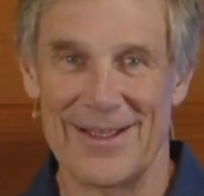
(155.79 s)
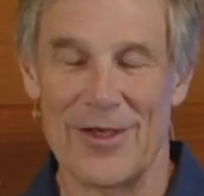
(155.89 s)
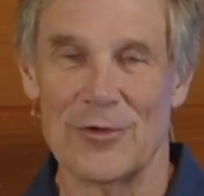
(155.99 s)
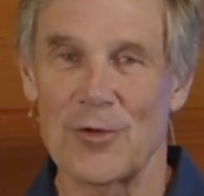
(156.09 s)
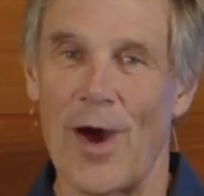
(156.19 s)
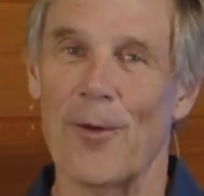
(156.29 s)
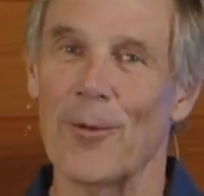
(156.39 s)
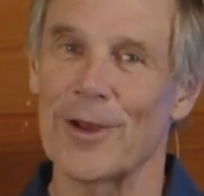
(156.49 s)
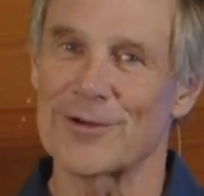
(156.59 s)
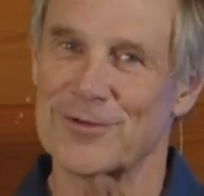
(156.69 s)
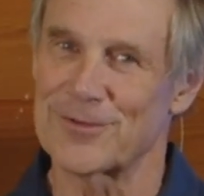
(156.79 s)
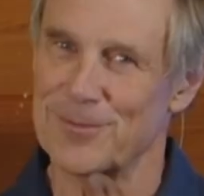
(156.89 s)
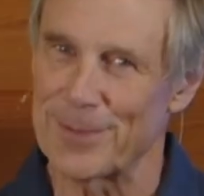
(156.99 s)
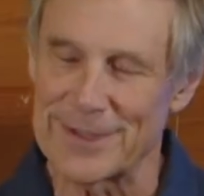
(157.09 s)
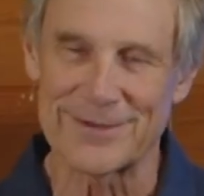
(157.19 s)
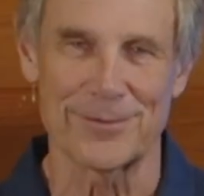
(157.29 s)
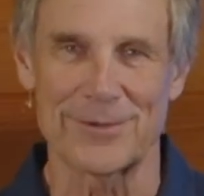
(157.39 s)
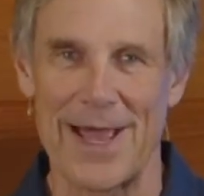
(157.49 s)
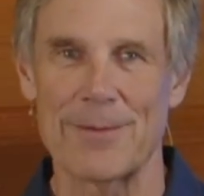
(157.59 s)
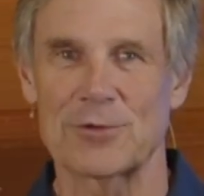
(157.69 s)
So I want to spend some
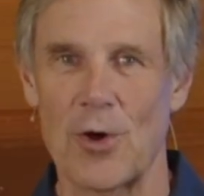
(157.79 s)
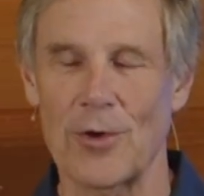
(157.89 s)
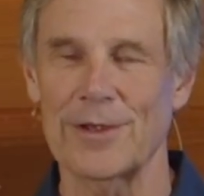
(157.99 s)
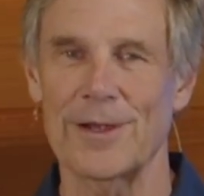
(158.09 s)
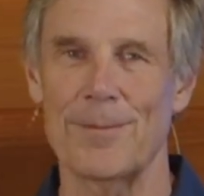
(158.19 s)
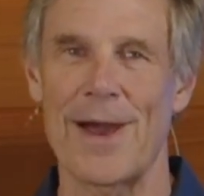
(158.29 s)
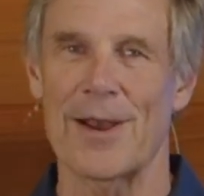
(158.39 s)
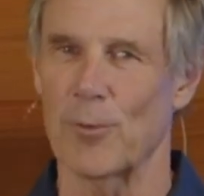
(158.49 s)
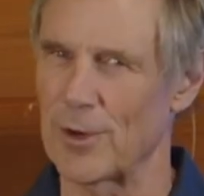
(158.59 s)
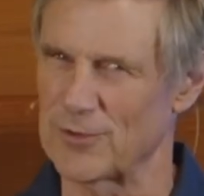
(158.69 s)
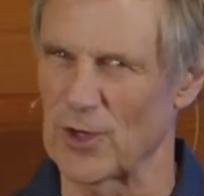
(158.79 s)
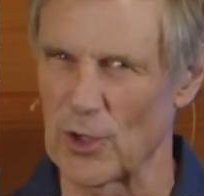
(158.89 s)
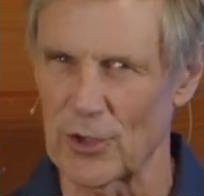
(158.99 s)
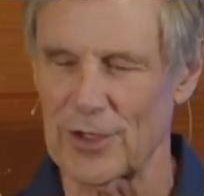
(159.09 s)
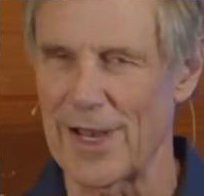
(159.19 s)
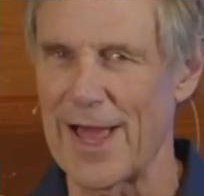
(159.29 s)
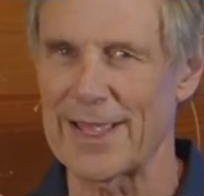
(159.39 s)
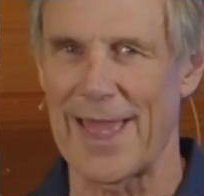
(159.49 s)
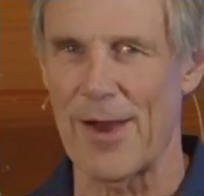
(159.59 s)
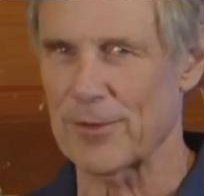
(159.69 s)
time talking about it. What does it look
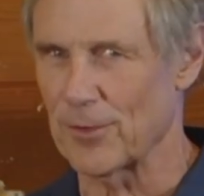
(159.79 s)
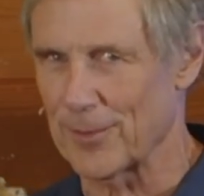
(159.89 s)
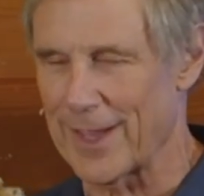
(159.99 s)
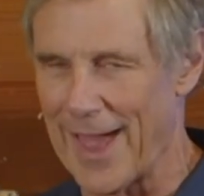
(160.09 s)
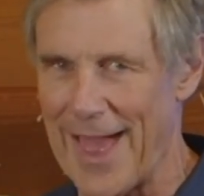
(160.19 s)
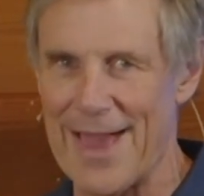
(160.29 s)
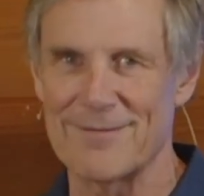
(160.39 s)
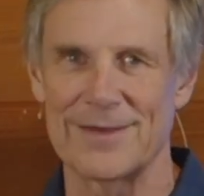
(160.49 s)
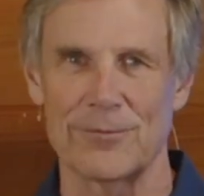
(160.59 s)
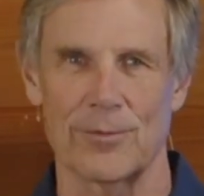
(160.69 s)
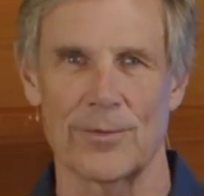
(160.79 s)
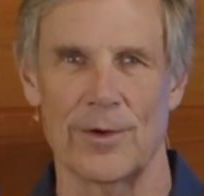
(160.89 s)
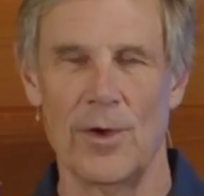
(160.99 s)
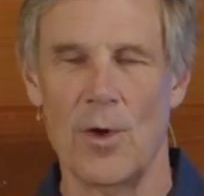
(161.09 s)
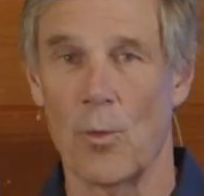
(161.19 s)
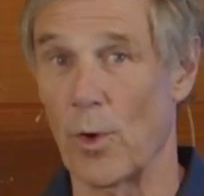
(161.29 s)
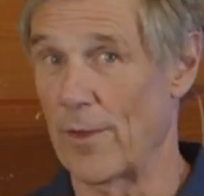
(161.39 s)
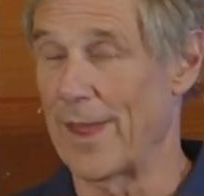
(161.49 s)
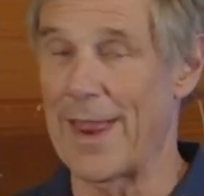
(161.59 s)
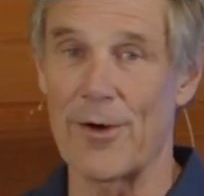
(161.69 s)
like? How can we have it? What are
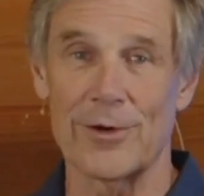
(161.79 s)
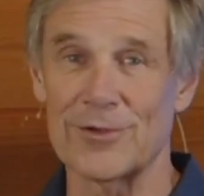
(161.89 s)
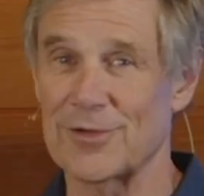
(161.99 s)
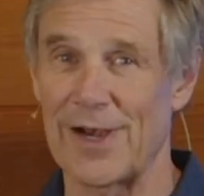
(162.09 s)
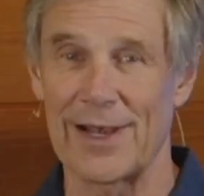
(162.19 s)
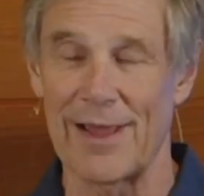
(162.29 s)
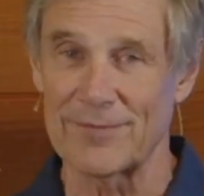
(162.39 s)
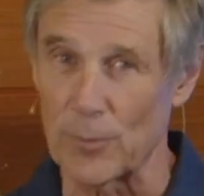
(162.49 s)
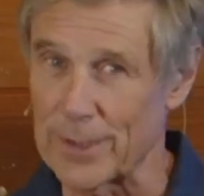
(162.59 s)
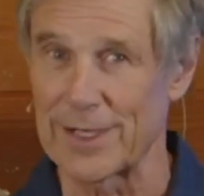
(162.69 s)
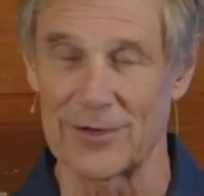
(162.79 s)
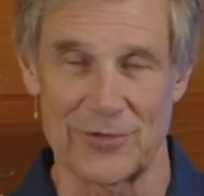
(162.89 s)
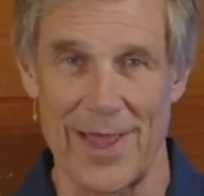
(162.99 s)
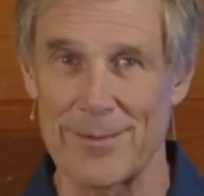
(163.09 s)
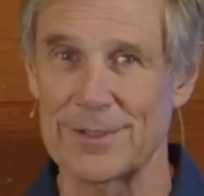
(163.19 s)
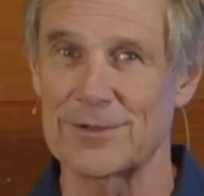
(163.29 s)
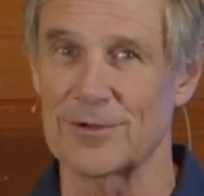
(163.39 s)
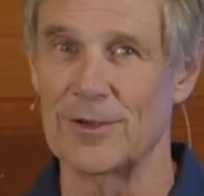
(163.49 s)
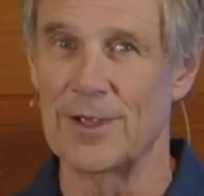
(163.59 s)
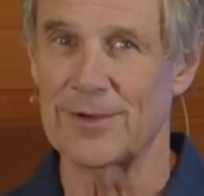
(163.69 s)
the areas in our life that we can examine
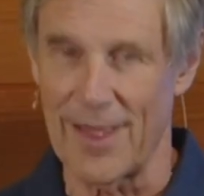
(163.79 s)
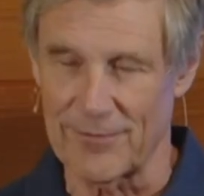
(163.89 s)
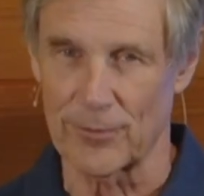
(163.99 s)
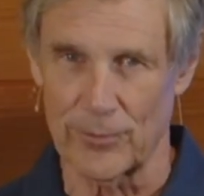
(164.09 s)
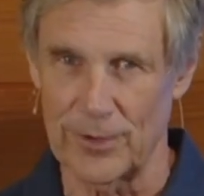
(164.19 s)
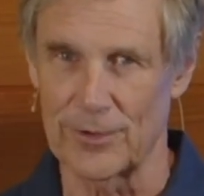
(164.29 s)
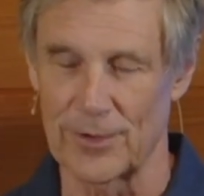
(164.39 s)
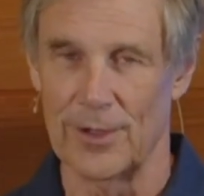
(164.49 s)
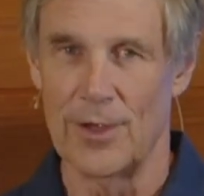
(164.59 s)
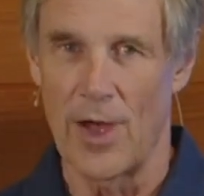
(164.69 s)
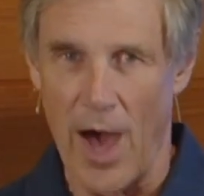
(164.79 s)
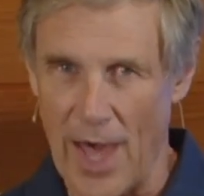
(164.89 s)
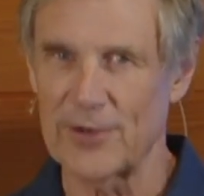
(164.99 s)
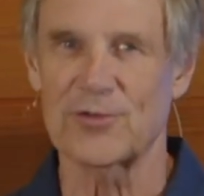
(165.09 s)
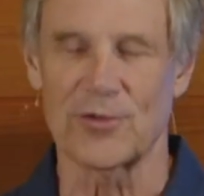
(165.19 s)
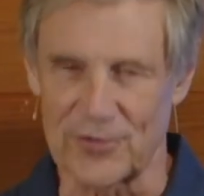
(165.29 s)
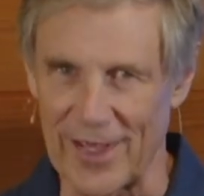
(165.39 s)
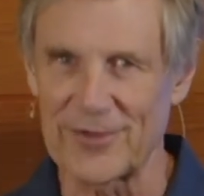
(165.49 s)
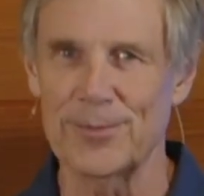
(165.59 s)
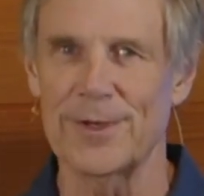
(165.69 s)
to have a real honest
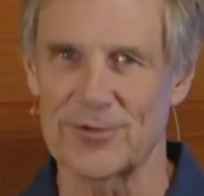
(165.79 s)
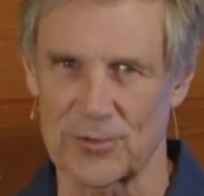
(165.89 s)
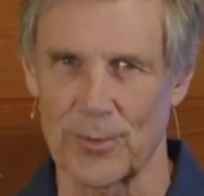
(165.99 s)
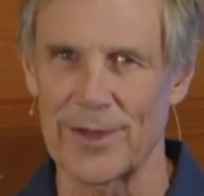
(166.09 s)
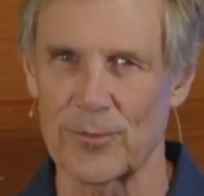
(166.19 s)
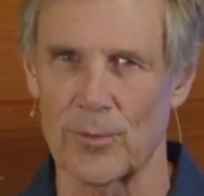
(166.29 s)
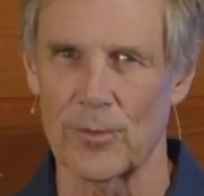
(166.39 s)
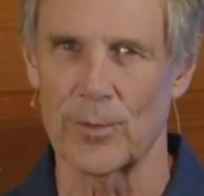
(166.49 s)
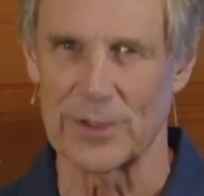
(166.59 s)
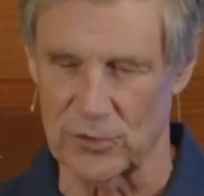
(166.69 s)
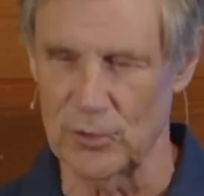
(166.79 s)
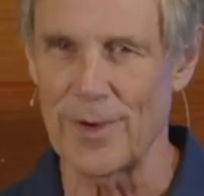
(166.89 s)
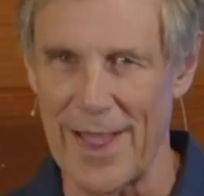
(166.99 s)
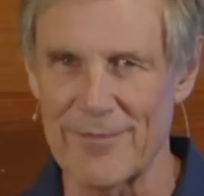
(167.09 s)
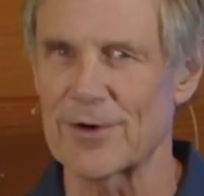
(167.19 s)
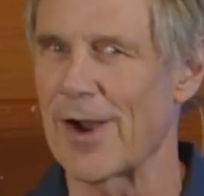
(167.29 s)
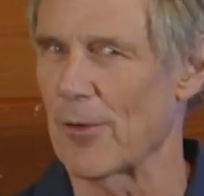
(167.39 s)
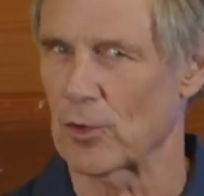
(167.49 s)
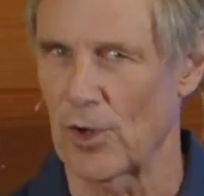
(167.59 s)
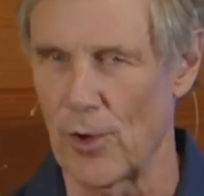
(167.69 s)
assessment as to whether we do have it or
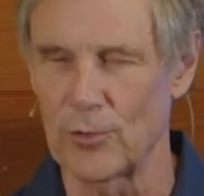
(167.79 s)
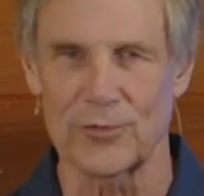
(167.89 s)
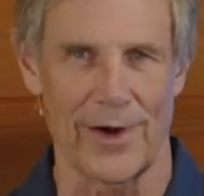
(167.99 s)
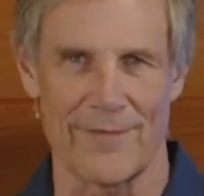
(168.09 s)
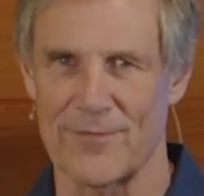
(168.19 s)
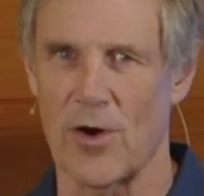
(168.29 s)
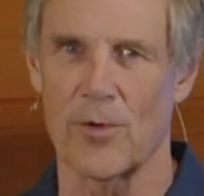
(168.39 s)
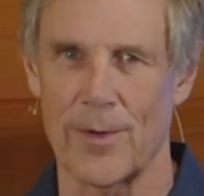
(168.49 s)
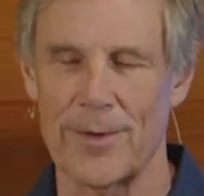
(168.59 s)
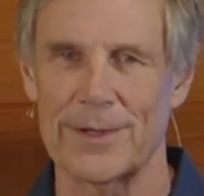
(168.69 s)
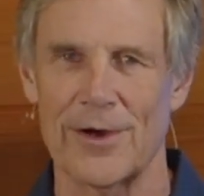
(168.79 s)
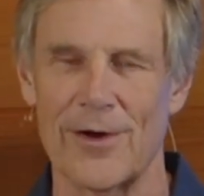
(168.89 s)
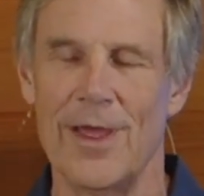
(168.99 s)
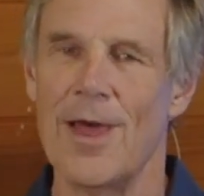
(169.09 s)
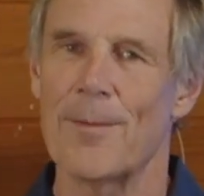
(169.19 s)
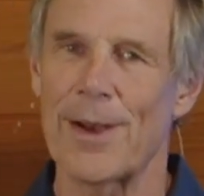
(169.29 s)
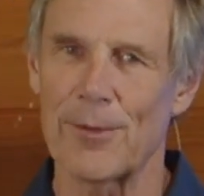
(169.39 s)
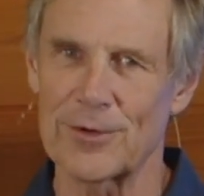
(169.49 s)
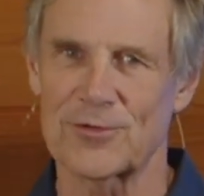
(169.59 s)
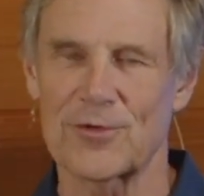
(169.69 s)
how close or how far away we are? But I
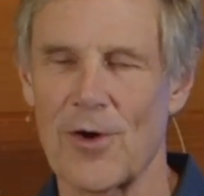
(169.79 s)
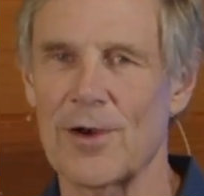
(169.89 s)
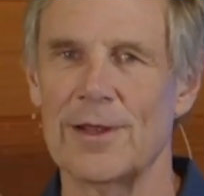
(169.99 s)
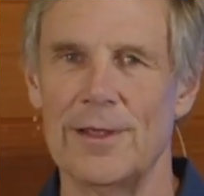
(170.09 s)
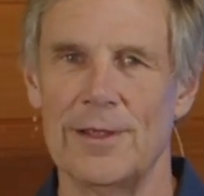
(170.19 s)
want to start